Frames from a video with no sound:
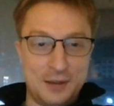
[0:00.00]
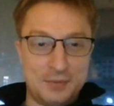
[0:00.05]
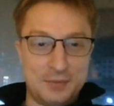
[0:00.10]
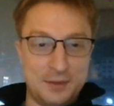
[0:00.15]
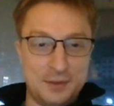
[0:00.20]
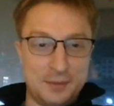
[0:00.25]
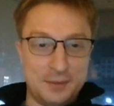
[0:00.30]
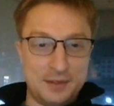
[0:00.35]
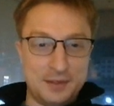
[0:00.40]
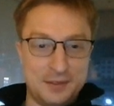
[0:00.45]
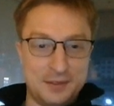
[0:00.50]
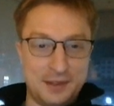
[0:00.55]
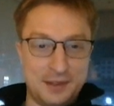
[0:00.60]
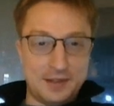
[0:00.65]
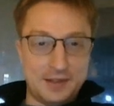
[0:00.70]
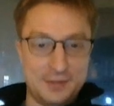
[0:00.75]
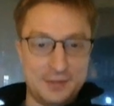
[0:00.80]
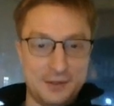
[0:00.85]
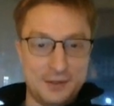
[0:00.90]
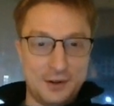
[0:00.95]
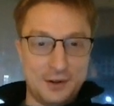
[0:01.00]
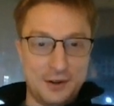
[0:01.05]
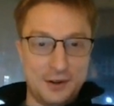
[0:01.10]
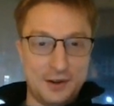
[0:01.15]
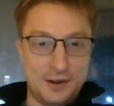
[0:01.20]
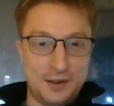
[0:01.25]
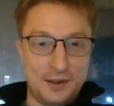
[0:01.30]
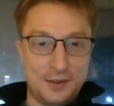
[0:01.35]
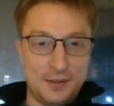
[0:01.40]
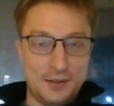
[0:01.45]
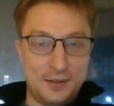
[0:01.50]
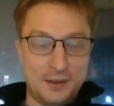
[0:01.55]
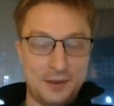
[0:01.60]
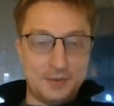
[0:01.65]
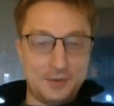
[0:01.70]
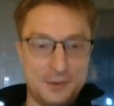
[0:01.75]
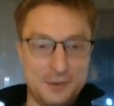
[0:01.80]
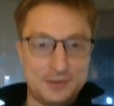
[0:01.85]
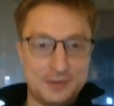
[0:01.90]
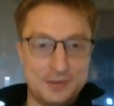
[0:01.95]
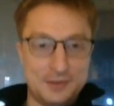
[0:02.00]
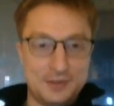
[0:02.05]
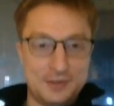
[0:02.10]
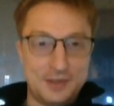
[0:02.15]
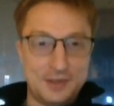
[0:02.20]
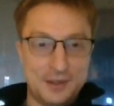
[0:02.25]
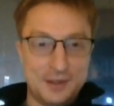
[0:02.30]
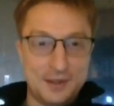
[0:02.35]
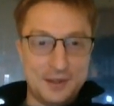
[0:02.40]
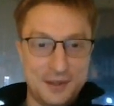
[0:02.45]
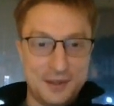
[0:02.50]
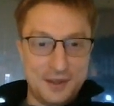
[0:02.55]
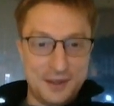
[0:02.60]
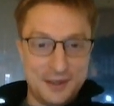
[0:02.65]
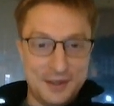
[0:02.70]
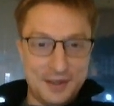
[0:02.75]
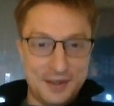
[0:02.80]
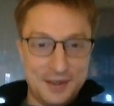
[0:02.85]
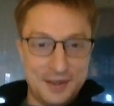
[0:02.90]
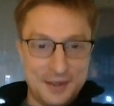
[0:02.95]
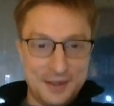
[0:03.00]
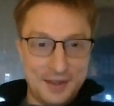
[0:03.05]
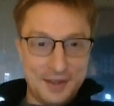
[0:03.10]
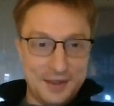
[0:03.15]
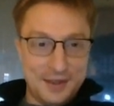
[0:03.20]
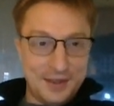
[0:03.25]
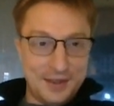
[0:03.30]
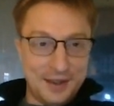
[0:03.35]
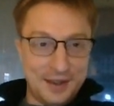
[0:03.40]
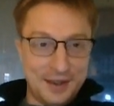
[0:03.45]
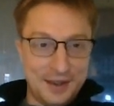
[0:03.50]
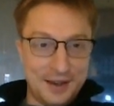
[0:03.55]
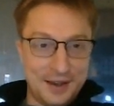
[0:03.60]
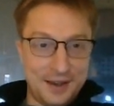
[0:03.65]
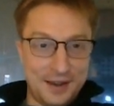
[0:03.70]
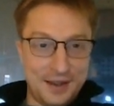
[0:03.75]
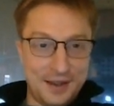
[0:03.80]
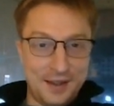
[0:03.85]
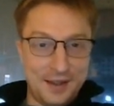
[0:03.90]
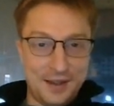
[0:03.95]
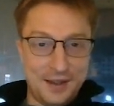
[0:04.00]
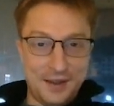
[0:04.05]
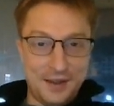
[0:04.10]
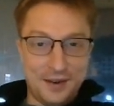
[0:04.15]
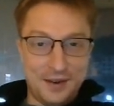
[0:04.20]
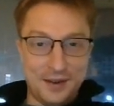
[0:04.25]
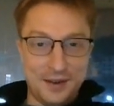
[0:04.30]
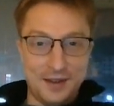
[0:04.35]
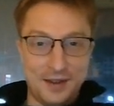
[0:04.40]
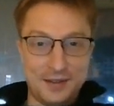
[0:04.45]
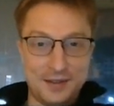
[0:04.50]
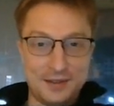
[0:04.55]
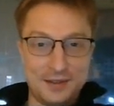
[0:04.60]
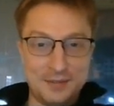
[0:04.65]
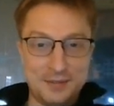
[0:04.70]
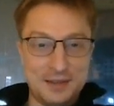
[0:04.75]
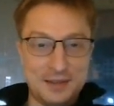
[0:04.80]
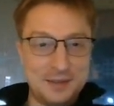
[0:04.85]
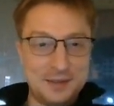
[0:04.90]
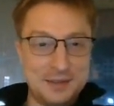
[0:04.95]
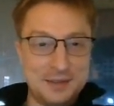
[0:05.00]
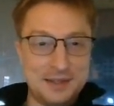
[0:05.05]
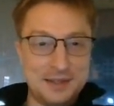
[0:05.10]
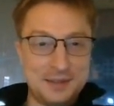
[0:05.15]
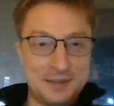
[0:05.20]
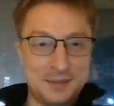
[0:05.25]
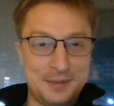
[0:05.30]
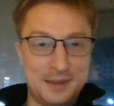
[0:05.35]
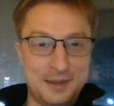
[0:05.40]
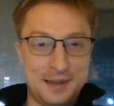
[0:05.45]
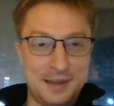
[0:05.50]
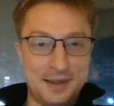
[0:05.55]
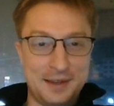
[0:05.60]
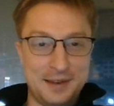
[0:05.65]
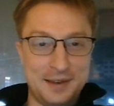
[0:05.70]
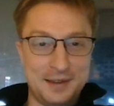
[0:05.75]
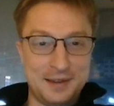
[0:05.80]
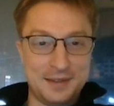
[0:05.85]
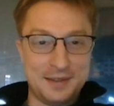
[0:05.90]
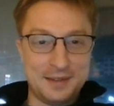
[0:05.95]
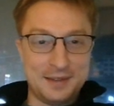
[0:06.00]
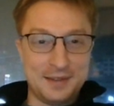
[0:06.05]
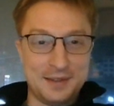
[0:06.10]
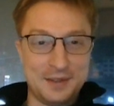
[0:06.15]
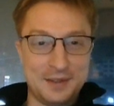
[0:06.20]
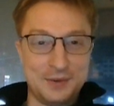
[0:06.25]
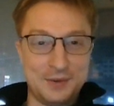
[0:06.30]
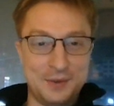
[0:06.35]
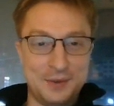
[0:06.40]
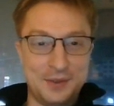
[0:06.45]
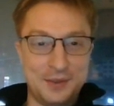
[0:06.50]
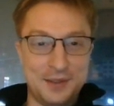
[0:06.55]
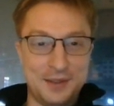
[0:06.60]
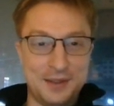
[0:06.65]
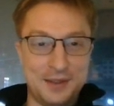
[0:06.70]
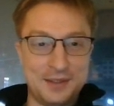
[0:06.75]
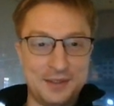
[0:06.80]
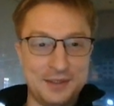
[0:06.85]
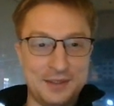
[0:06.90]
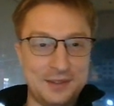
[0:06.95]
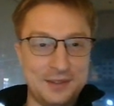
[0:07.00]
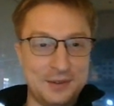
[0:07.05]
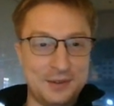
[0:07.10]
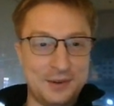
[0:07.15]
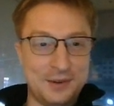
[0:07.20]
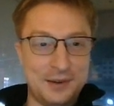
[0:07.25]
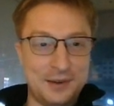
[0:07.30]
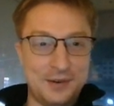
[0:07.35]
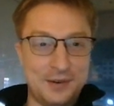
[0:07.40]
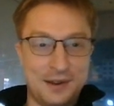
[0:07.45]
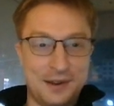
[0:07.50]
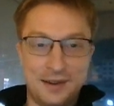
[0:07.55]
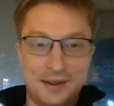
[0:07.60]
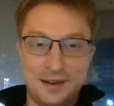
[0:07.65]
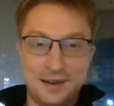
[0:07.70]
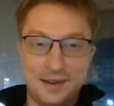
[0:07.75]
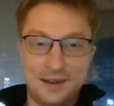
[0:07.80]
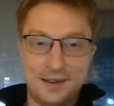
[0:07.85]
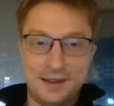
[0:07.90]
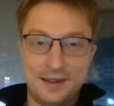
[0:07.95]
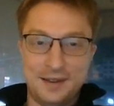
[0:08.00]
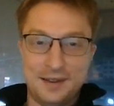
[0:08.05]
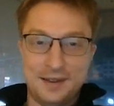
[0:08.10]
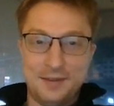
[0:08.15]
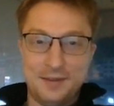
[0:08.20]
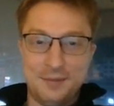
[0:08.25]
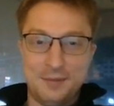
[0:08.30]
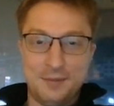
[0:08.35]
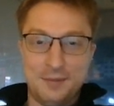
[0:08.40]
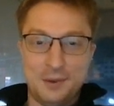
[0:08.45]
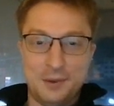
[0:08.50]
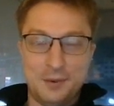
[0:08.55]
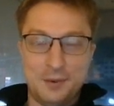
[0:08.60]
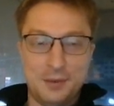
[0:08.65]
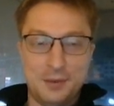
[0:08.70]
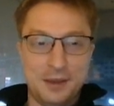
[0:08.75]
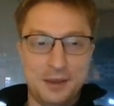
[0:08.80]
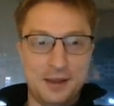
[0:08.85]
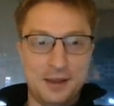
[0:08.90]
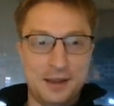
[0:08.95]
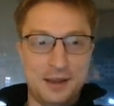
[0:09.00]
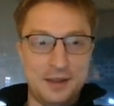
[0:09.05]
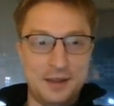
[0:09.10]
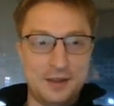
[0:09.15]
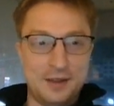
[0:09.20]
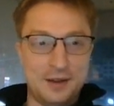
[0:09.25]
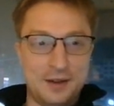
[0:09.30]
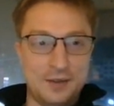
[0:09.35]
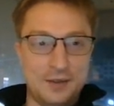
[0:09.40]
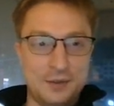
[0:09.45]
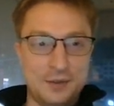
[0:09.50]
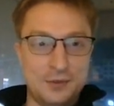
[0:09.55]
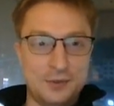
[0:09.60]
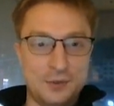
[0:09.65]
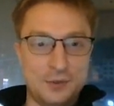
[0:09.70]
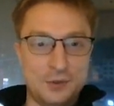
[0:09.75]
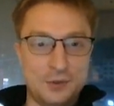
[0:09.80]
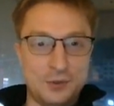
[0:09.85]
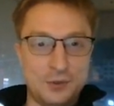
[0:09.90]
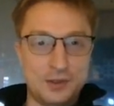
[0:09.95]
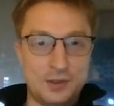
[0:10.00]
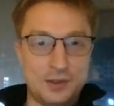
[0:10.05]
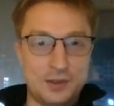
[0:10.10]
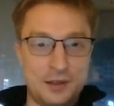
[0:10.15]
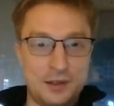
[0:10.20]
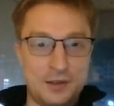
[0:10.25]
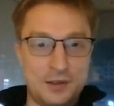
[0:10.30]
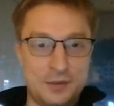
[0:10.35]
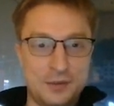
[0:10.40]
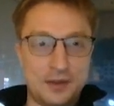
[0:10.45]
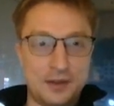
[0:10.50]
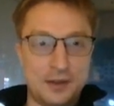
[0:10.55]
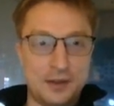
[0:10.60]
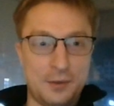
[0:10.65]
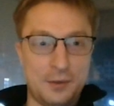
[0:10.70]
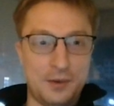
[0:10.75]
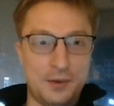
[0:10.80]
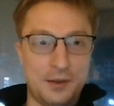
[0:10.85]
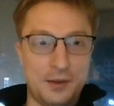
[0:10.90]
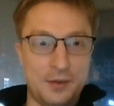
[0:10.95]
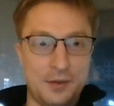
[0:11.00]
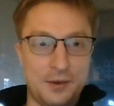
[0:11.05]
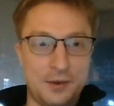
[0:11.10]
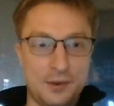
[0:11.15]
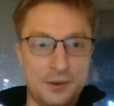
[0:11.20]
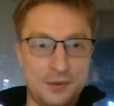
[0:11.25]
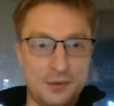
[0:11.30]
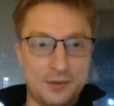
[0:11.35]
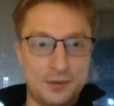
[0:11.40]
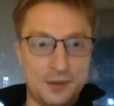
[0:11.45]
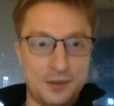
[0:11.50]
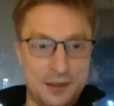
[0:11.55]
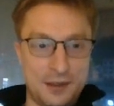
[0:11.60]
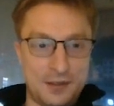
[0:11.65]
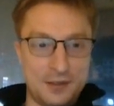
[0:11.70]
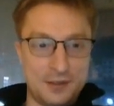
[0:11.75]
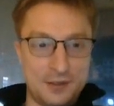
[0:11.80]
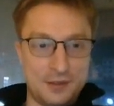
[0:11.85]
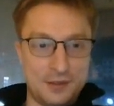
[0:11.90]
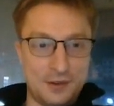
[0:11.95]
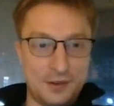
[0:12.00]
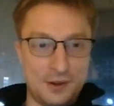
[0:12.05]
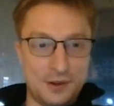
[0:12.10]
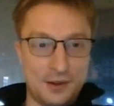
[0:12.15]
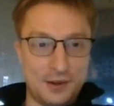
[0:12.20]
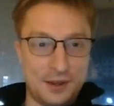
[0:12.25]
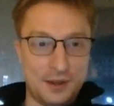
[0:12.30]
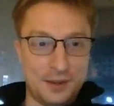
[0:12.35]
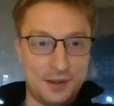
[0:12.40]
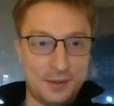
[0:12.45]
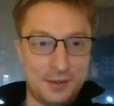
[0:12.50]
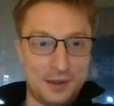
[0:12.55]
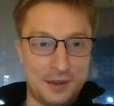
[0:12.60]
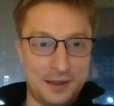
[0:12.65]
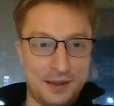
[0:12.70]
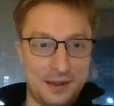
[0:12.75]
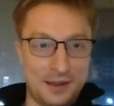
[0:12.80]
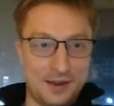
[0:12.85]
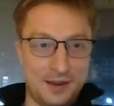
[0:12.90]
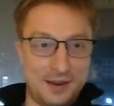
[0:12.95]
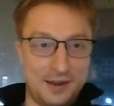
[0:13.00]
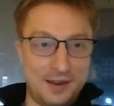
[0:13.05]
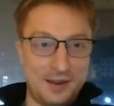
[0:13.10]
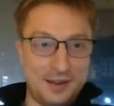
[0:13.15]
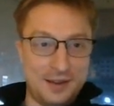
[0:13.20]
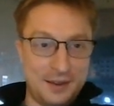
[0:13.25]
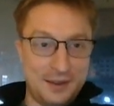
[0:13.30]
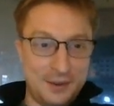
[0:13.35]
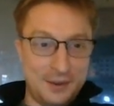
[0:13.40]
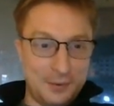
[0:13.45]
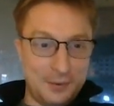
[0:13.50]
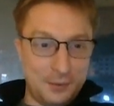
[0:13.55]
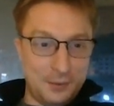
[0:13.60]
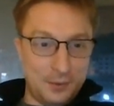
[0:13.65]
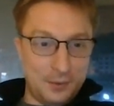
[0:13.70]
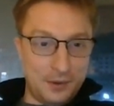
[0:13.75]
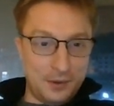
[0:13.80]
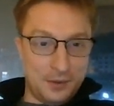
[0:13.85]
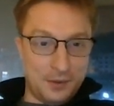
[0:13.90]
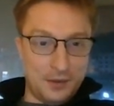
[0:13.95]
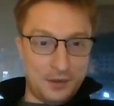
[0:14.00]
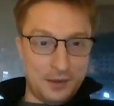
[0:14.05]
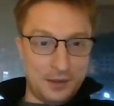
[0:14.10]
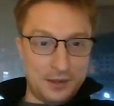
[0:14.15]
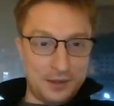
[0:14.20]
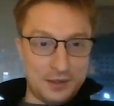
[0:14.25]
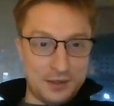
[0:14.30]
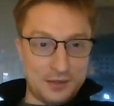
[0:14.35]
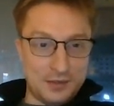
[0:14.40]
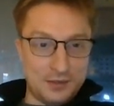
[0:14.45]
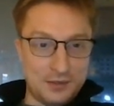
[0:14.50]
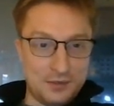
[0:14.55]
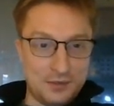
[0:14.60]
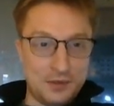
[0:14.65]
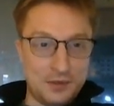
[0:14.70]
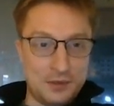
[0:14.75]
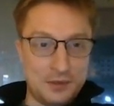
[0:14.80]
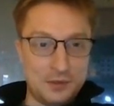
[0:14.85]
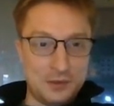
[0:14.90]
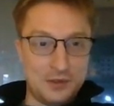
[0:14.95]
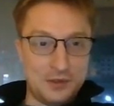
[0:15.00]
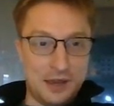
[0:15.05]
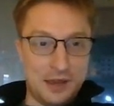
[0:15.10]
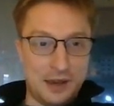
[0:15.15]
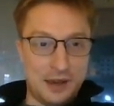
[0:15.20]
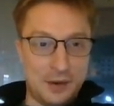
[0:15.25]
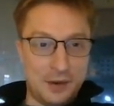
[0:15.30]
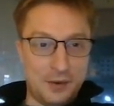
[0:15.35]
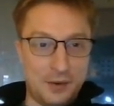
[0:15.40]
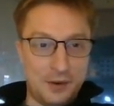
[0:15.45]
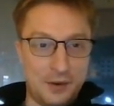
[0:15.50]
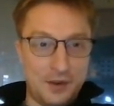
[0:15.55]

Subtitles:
him and Stan started him, and it was, yeah, okay. Sometimes ESPN doesn't load things in quite right. Bill paid $8 for Jordan Love out of waivers and is starting him again with Justin Fields out.